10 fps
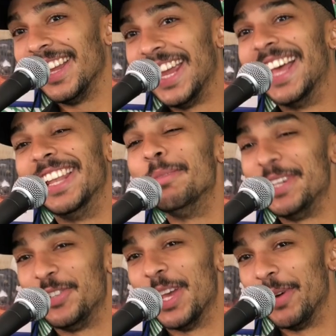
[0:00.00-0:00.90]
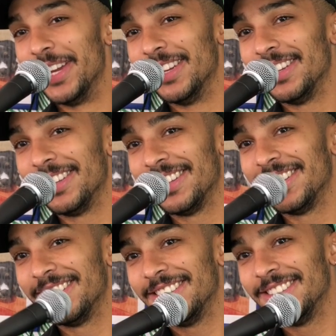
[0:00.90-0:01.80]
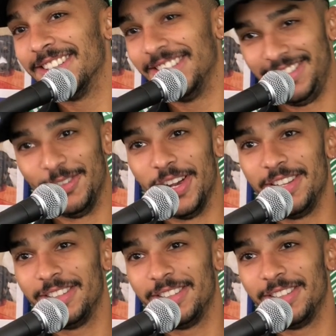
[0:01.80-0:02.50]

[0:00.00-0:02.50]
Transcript: No. L.A. makes you that way. Yeah, right.